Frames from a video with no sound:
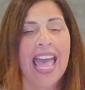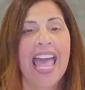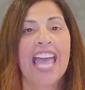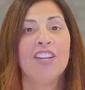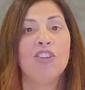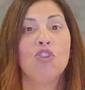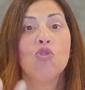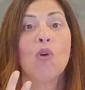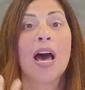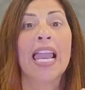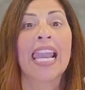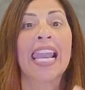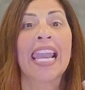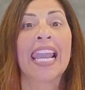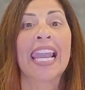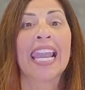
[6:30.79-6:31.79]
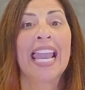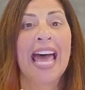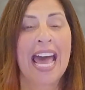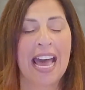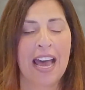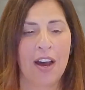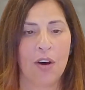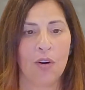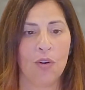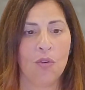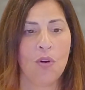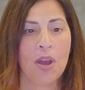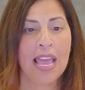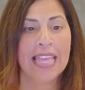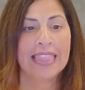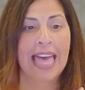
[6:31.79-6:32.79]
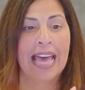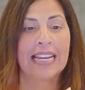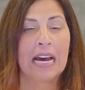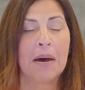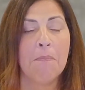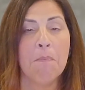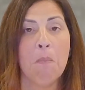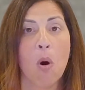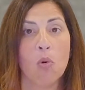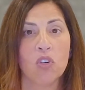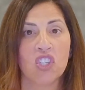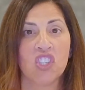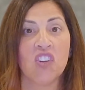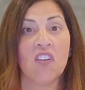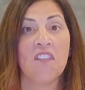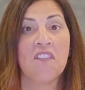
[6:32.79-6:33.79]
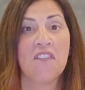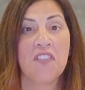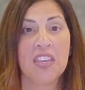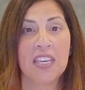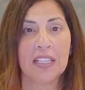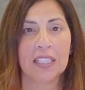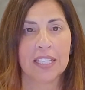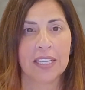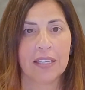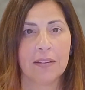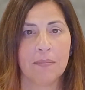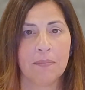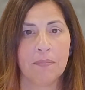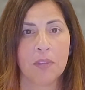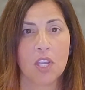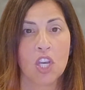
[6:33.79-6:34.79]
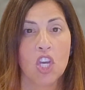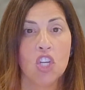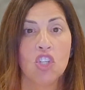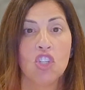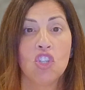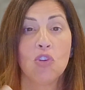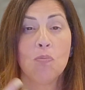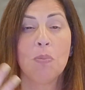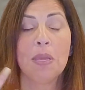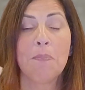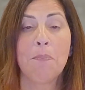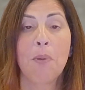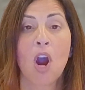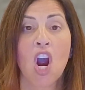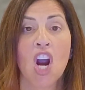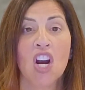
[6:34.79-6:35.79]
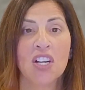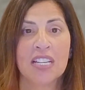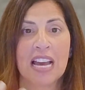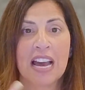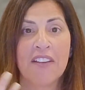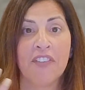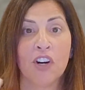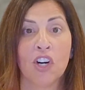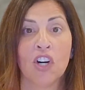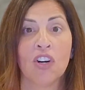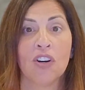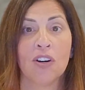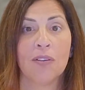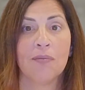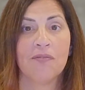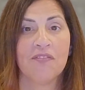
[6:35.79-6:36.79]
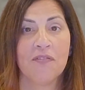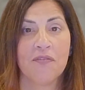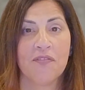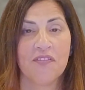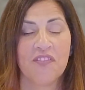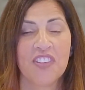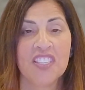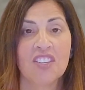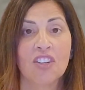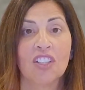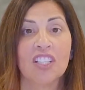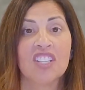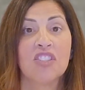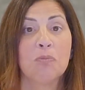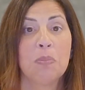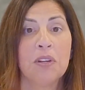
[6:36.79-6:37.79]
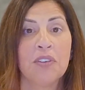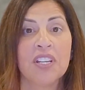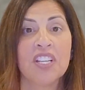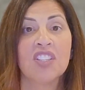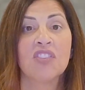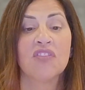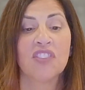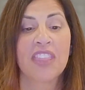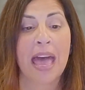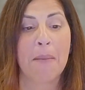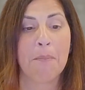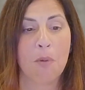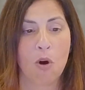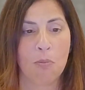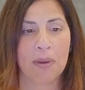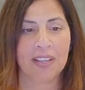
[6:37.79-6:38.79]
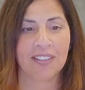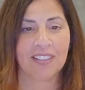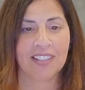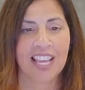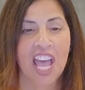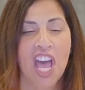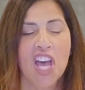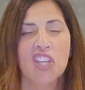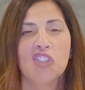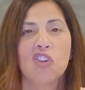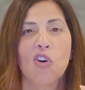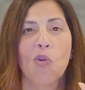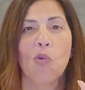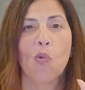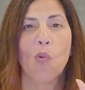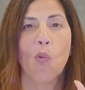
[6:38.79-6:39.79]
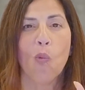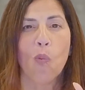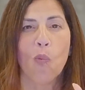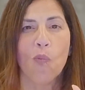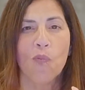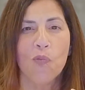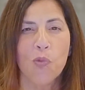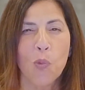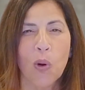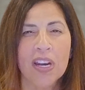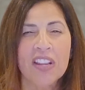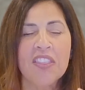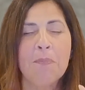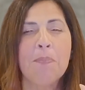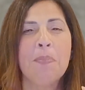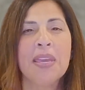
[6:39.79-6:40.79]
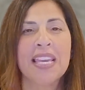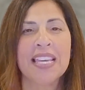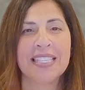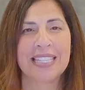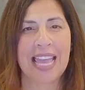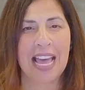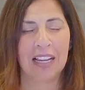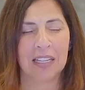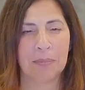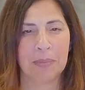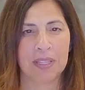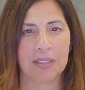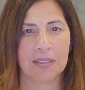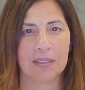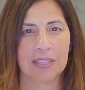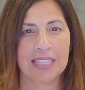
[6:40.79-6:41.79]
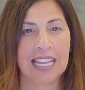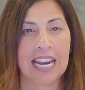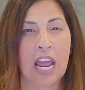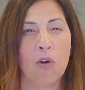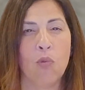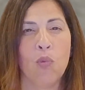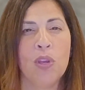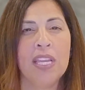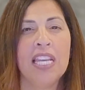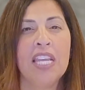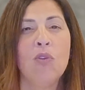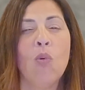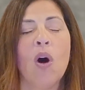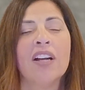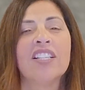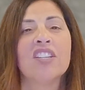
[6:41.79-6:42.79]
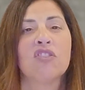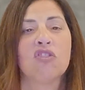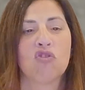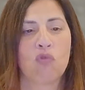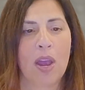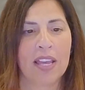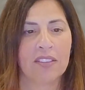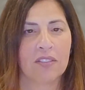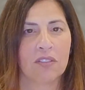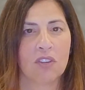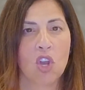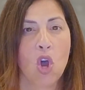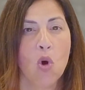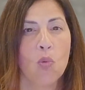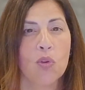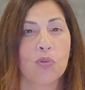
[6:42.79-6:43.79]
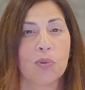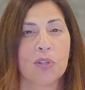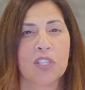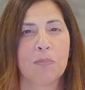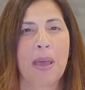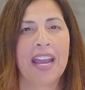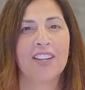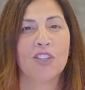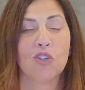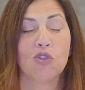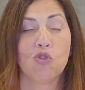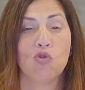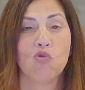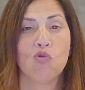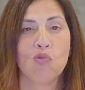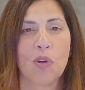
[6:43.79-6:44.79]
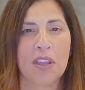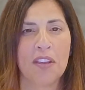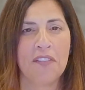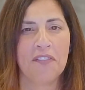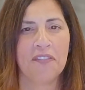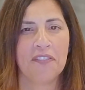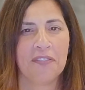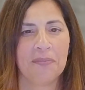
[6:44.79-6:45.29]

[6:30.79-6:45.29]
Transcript: And to allow that emotional feeling to be part of her physical experience for that moment. So one of the biggest elements that I really want to stress with respect to grief